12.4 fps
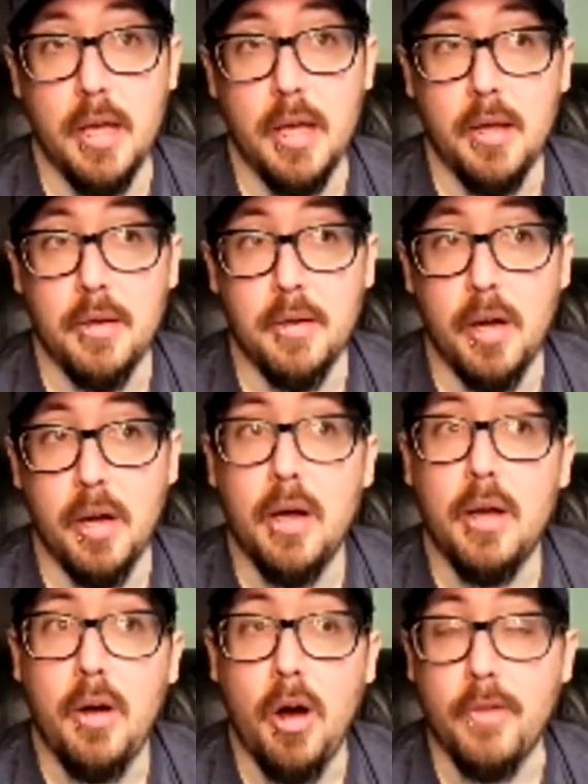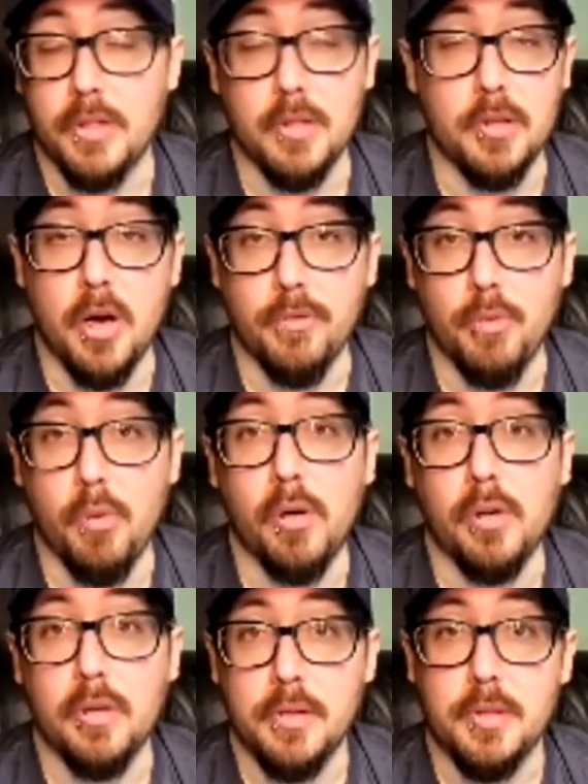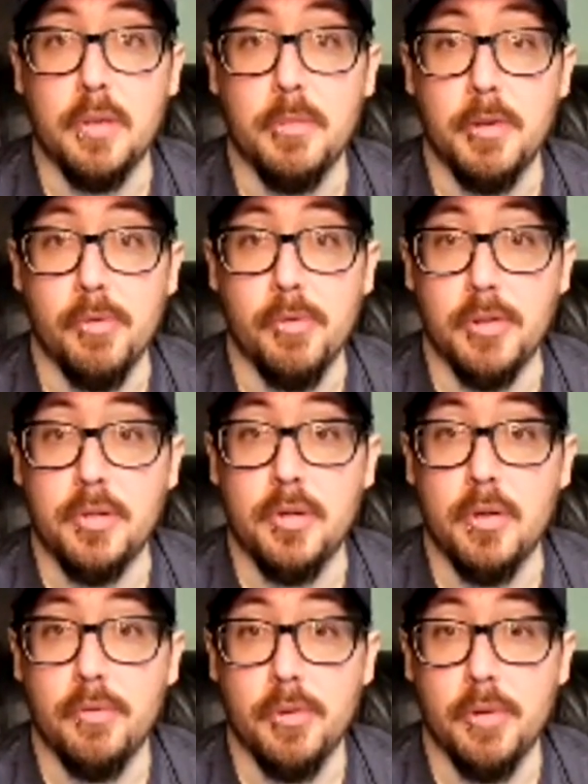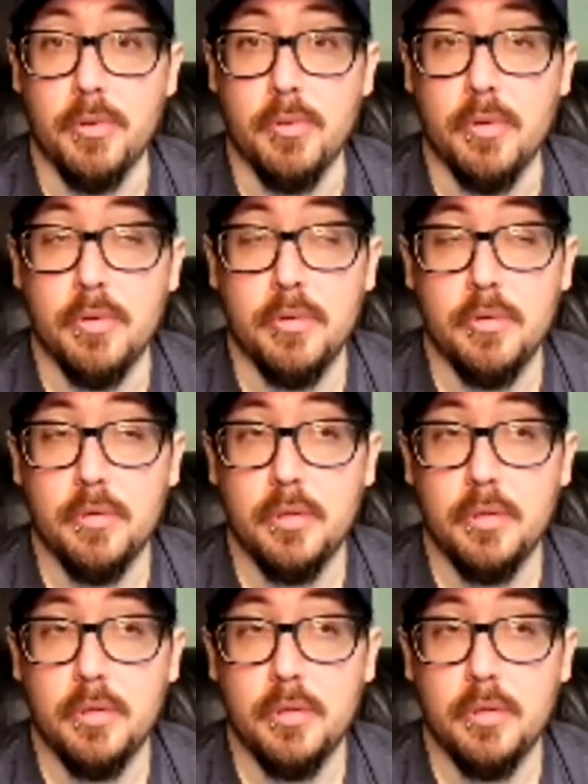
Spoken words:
and obviously God of War is going to be really, really cool.